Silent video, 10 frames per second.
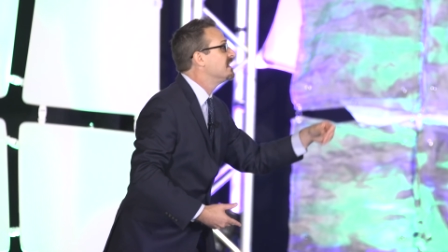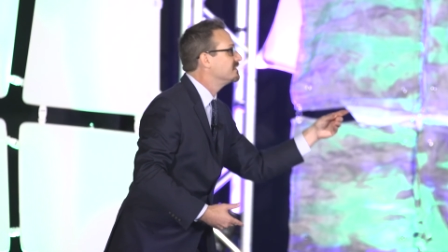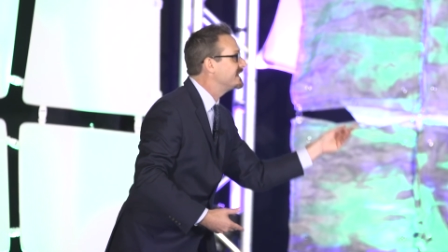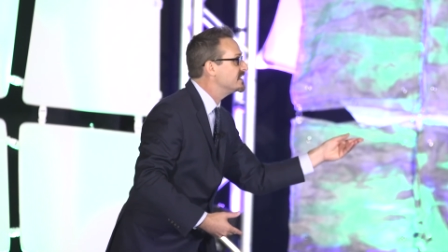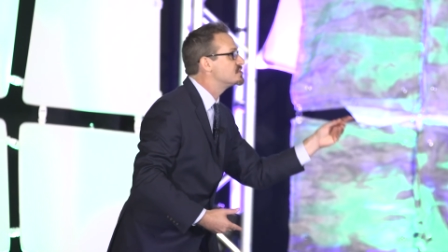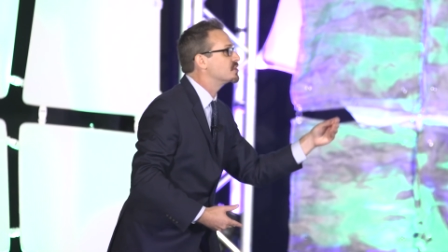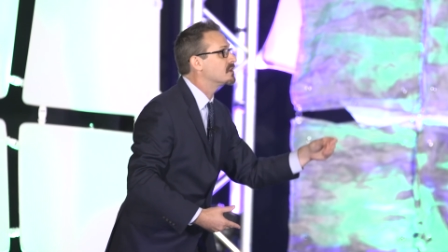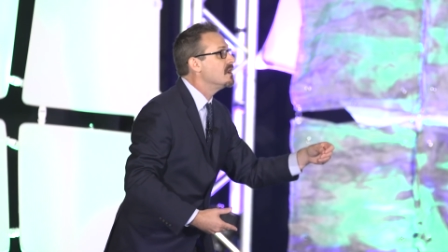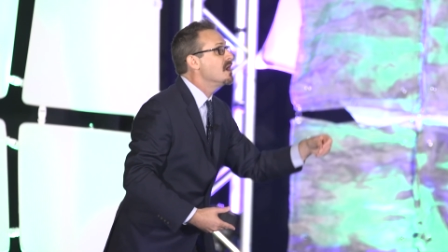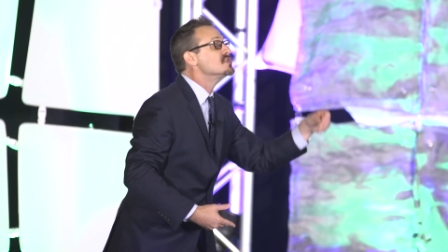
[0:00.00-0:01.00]

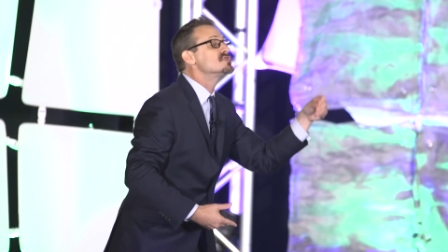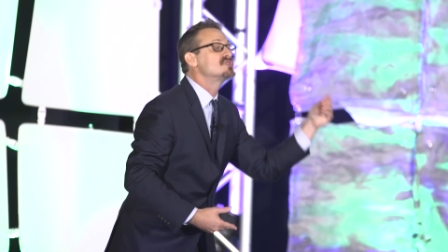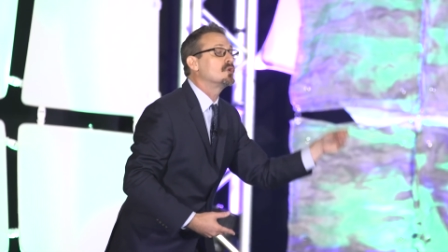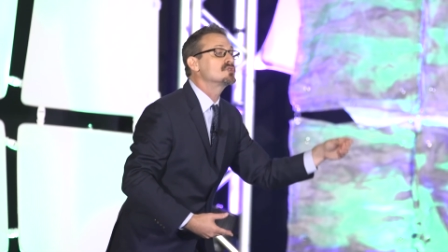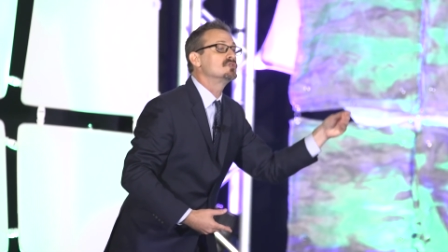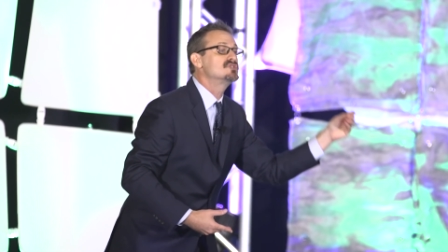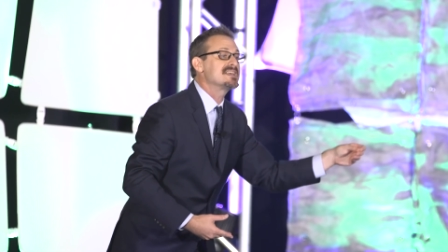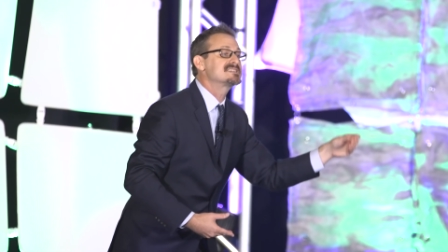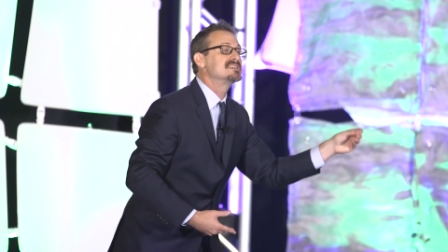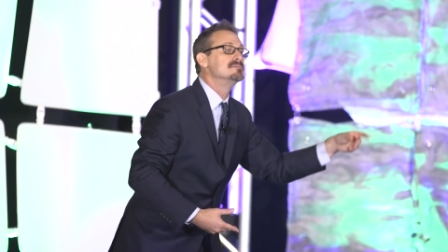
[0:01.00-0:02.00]
literature, social
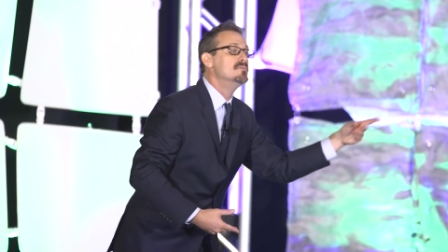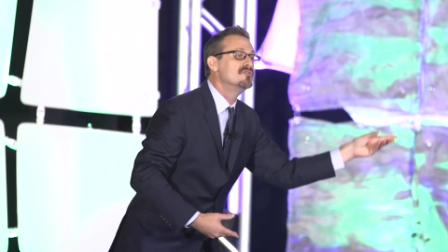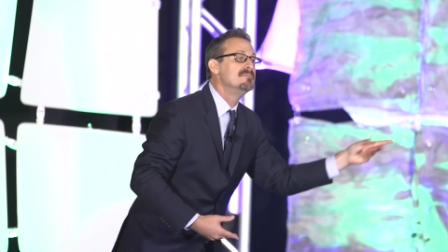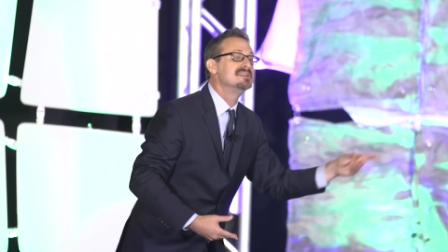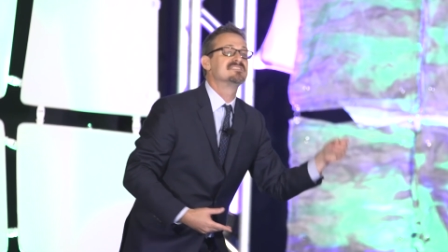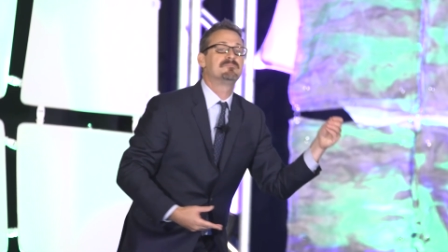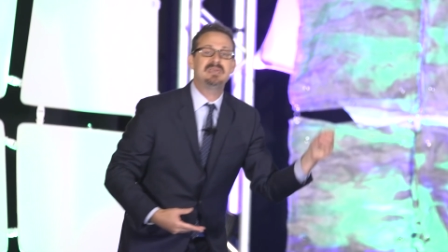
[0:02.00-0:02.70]
justice movements of